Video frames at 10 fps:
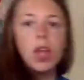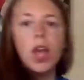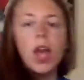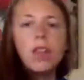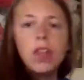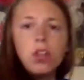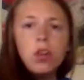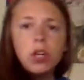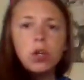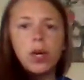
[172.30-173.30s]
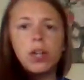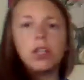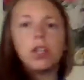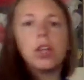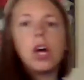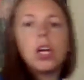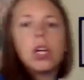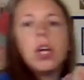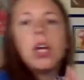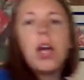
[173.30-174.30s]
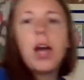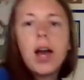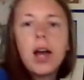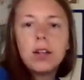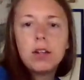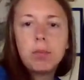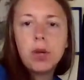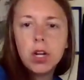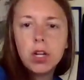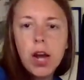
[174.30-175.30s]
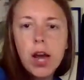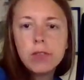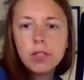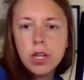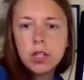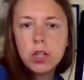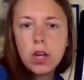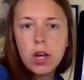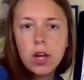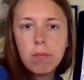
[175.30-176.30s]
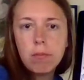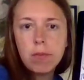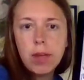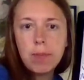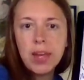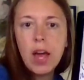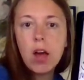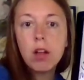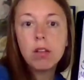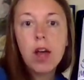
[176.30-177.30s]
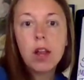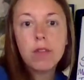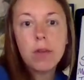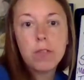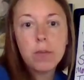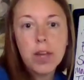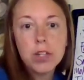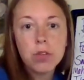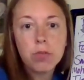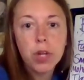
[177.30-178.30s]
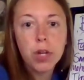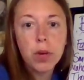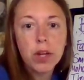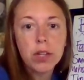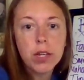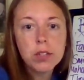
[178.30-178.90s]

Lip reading: And then you can quickly look at bar graphs and pick out a lot of information really quickly.